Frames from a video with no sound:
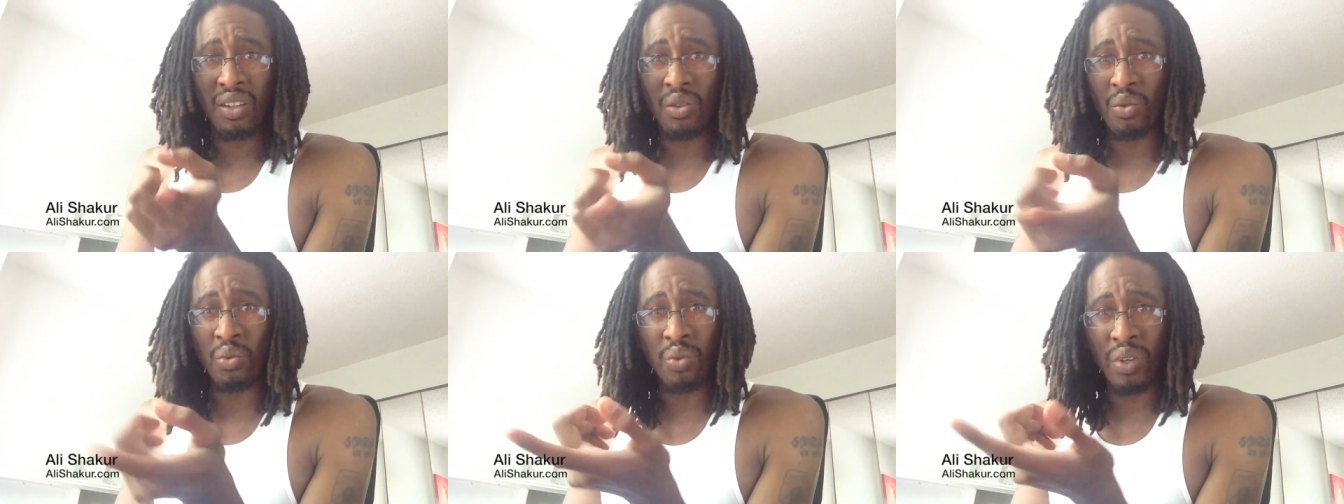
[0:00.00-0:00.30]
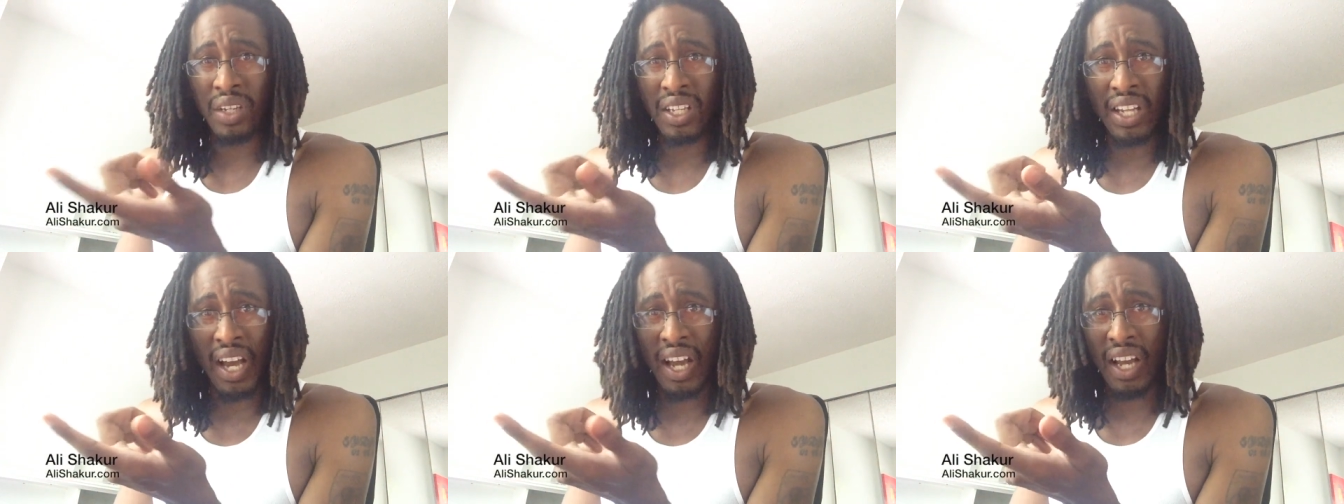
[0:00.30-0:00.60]

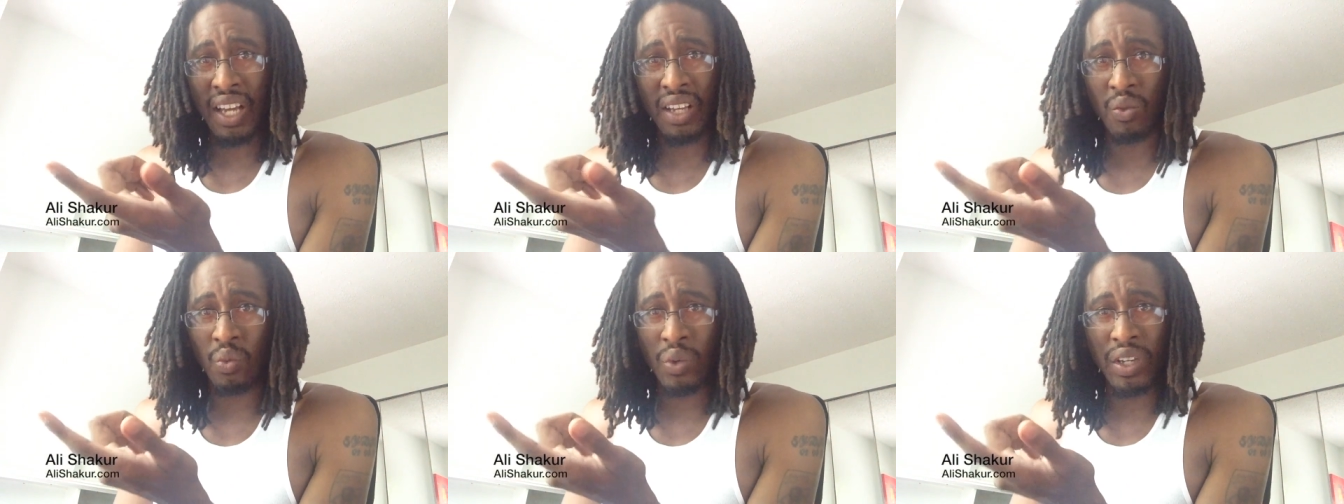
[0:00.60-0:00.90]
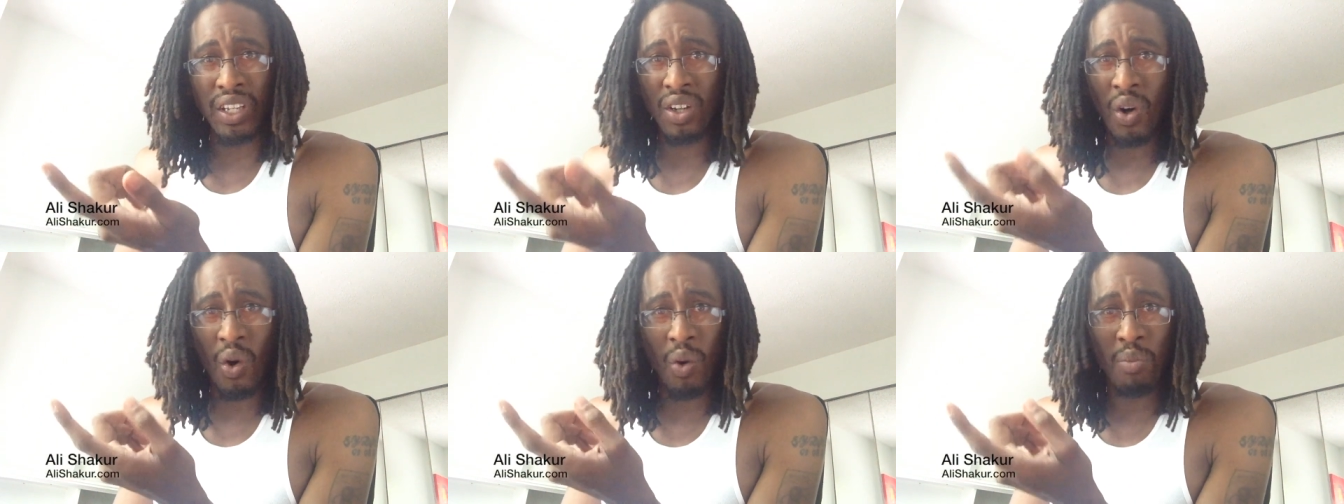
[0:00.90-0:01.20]
We not,
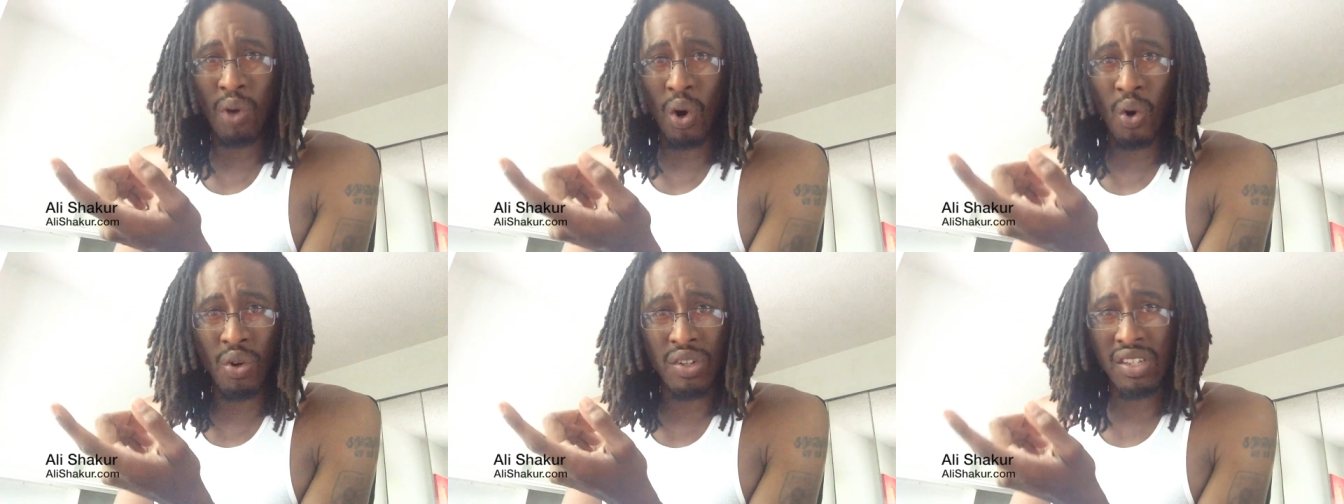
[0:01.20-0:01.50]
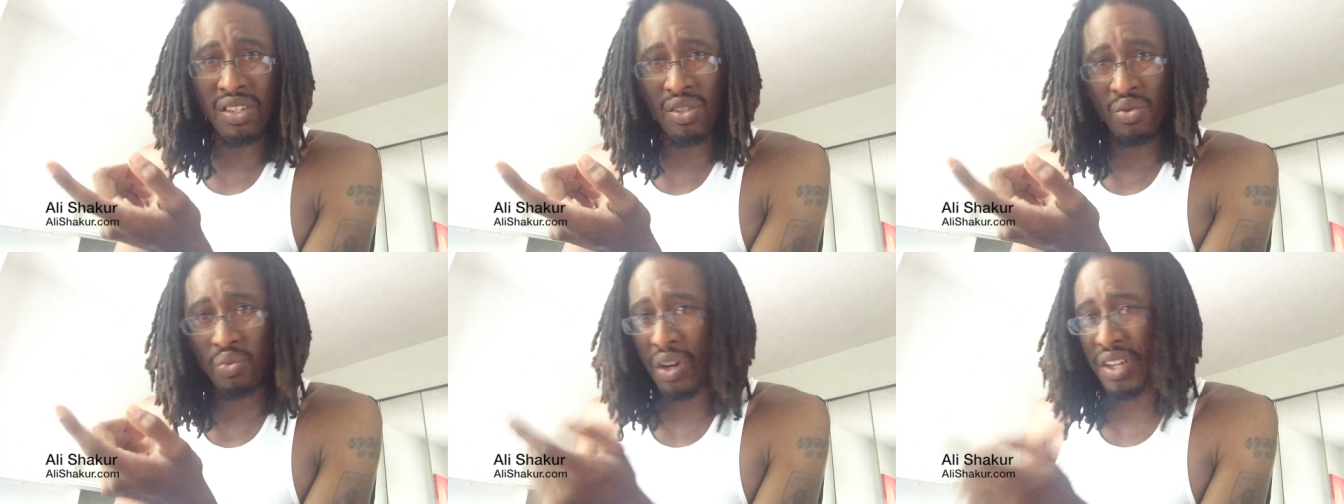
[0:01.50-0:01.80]
we know
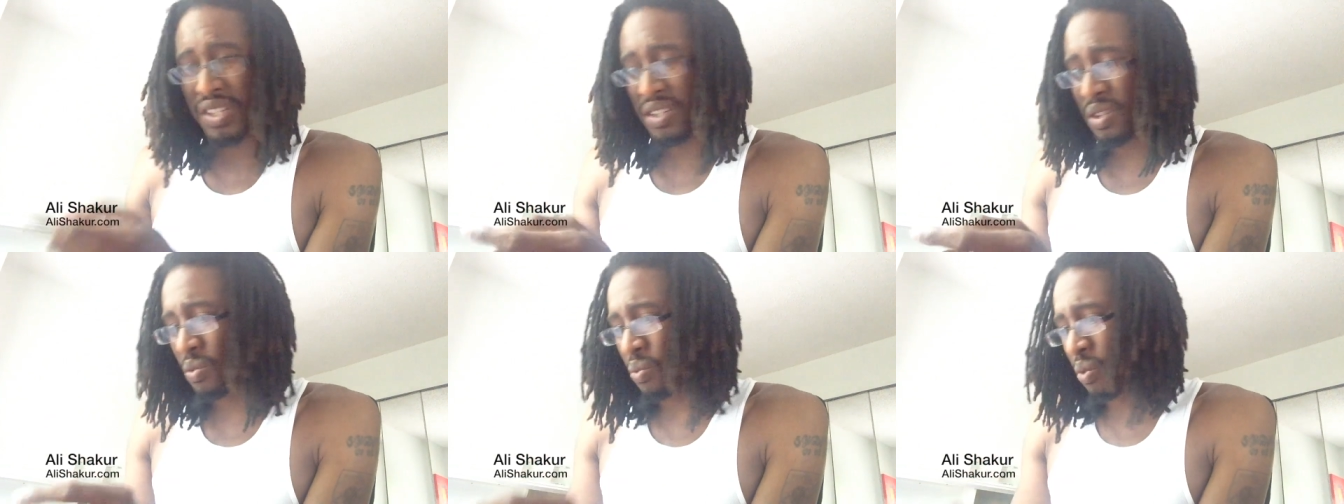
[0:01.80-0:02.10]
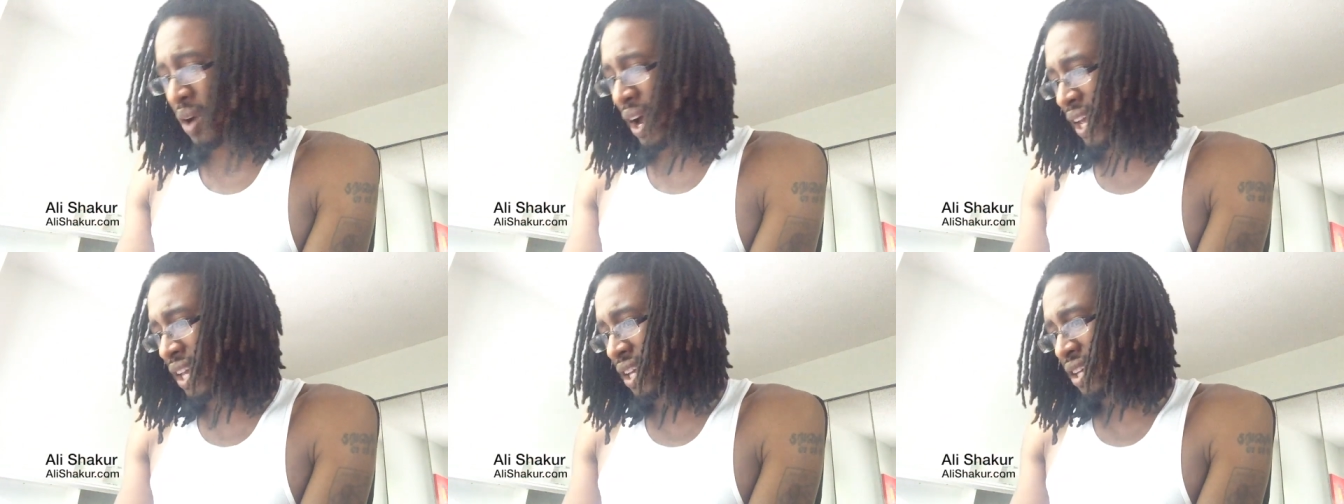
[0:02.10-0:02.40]
Moses wasn't
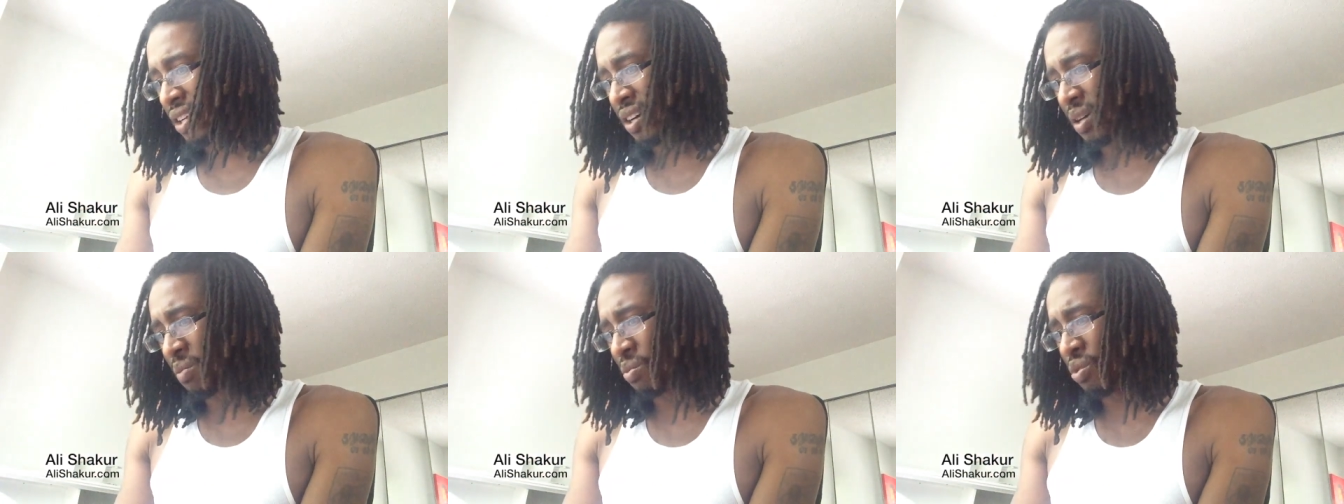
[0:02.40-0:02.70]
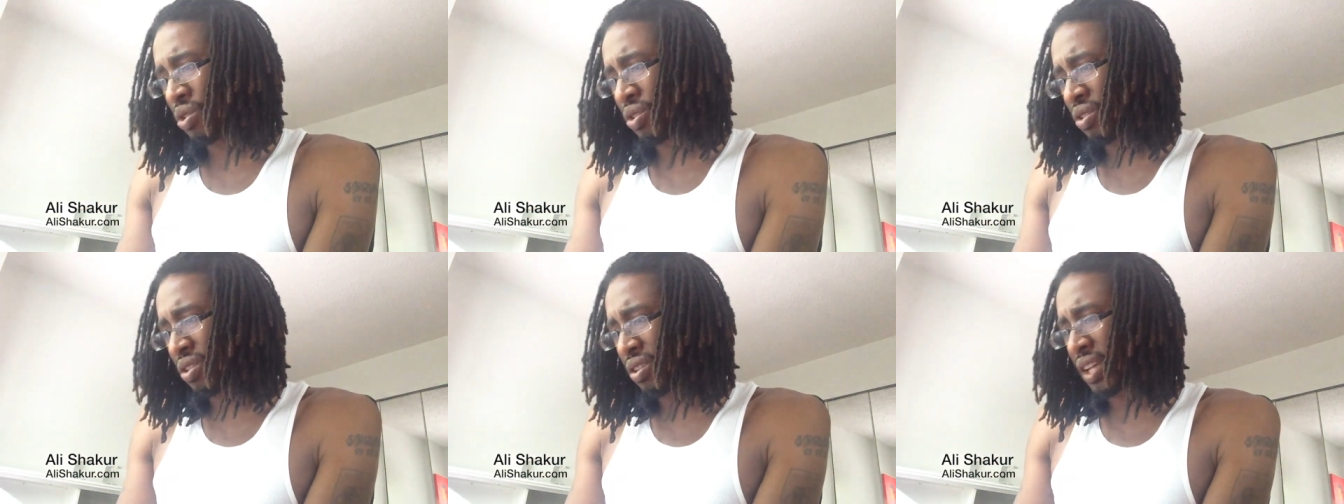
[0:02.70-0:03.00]
white. Come
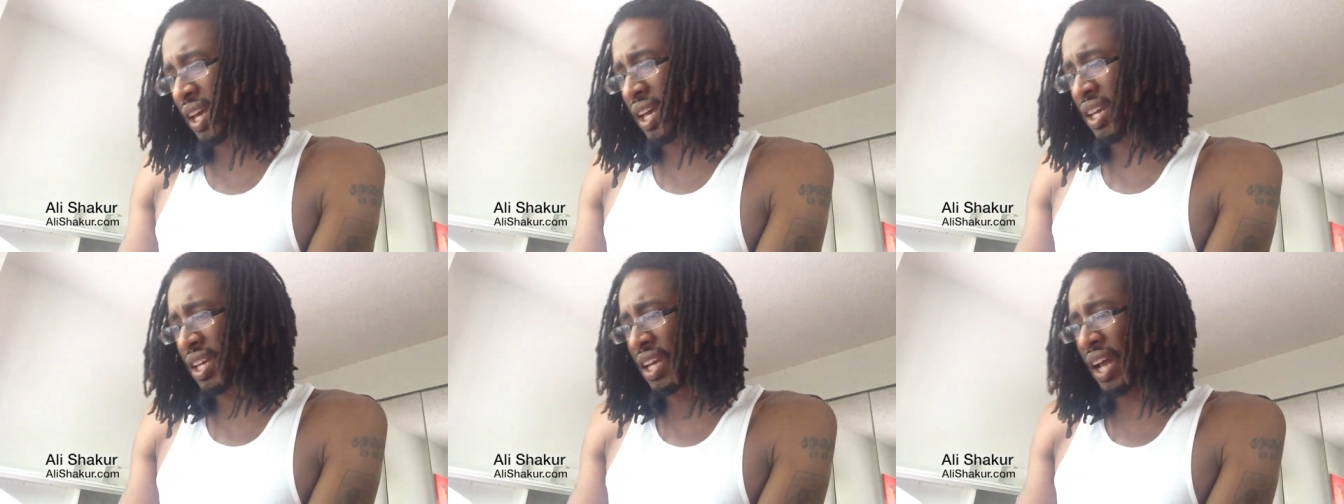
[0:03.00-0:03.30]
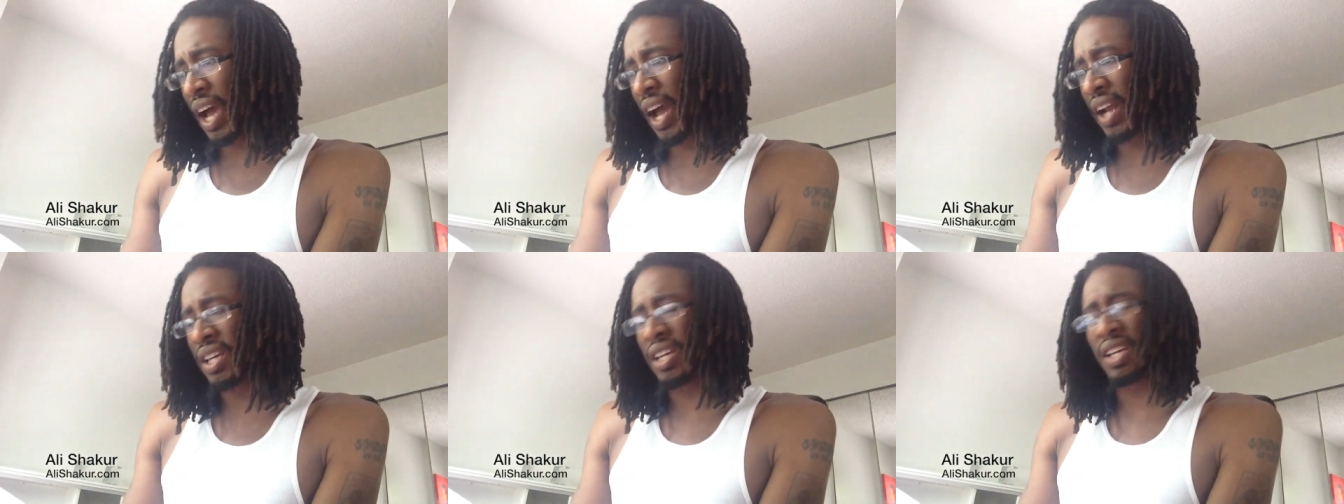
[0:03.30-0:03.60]
on, like get
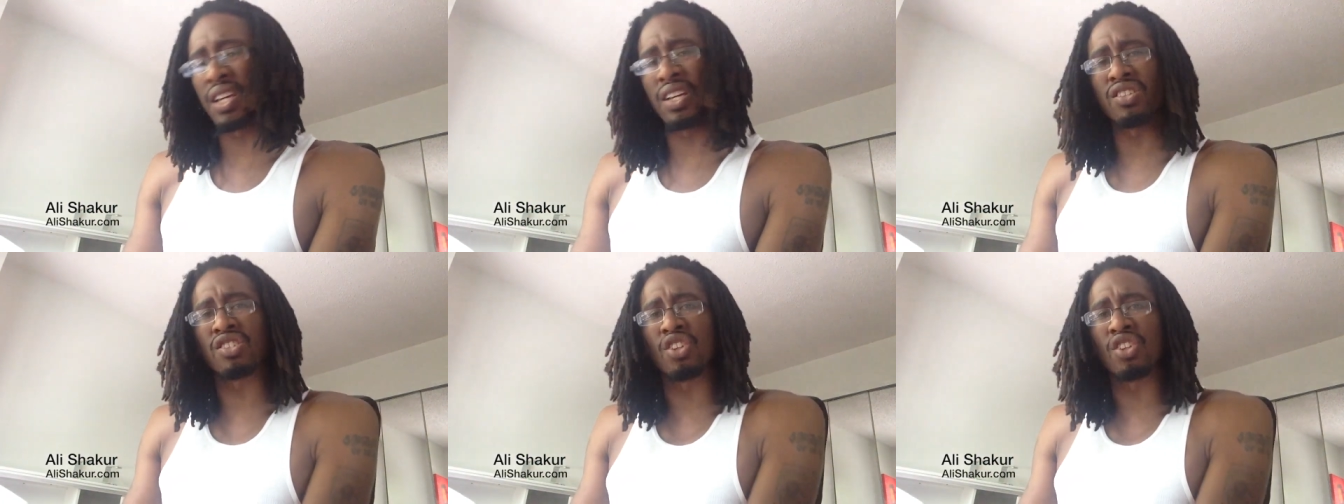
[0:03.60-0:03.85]
out of here.